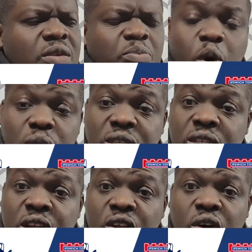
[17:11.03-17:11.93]

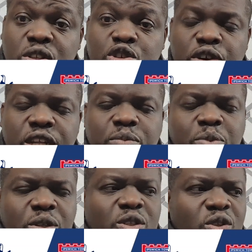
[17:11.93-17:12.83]
posing a lot of threat,
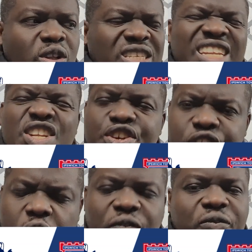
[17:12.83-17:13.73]
but not
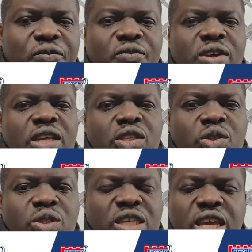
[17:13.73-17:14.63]
enough
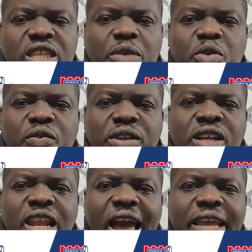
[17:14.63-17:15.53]
to take them over the
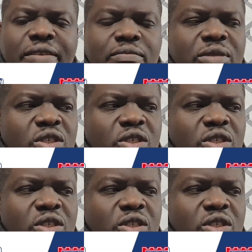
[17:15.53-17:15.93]
line.